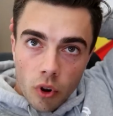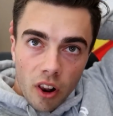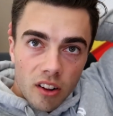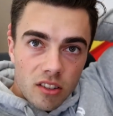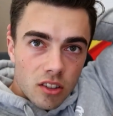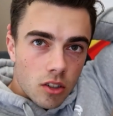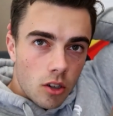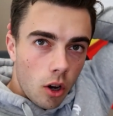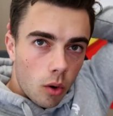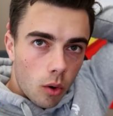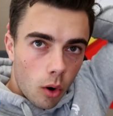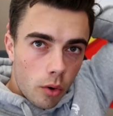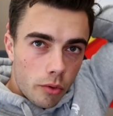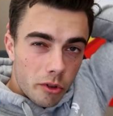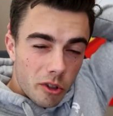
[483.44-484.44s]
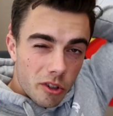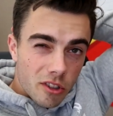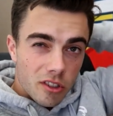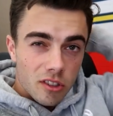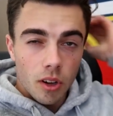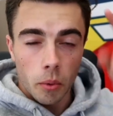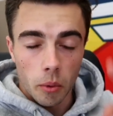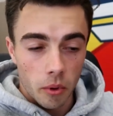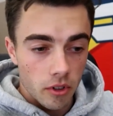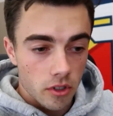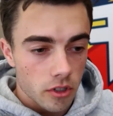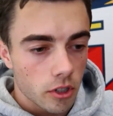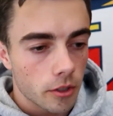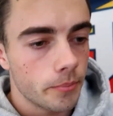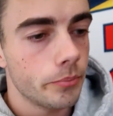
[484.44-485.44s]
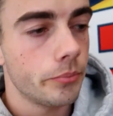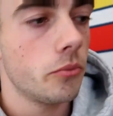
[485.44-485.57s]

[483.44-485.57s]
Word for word: Let's go over the supplements.